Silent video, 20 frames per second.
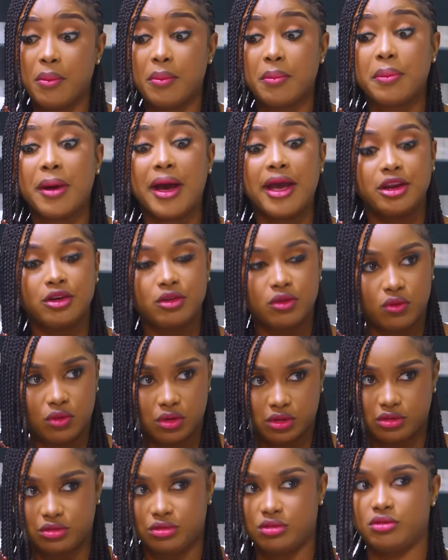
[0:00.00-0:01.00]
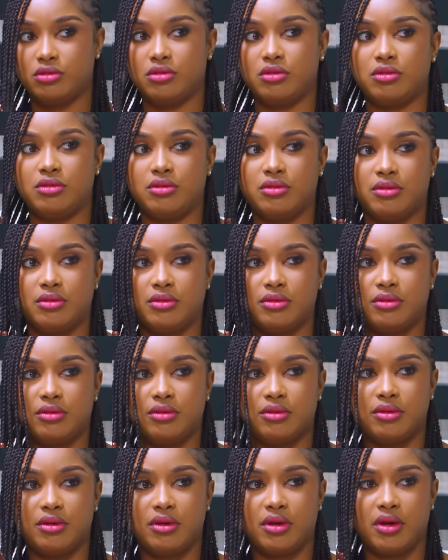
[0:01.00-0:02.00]
But I know what to do.
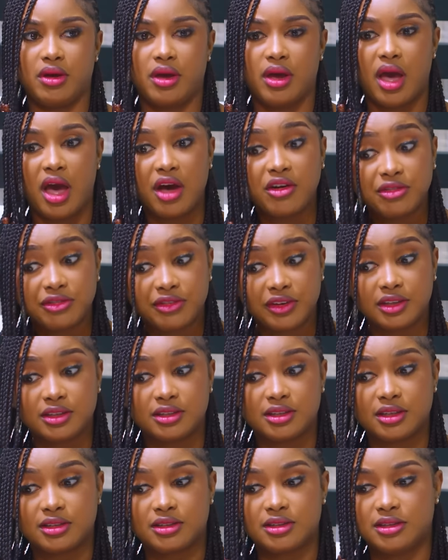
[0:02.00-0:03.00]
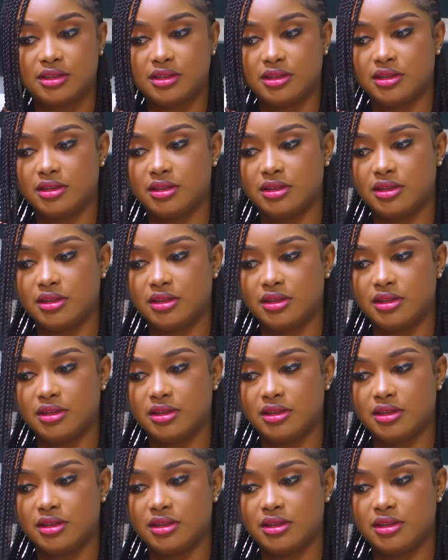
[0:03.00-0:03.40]
I'll fix it.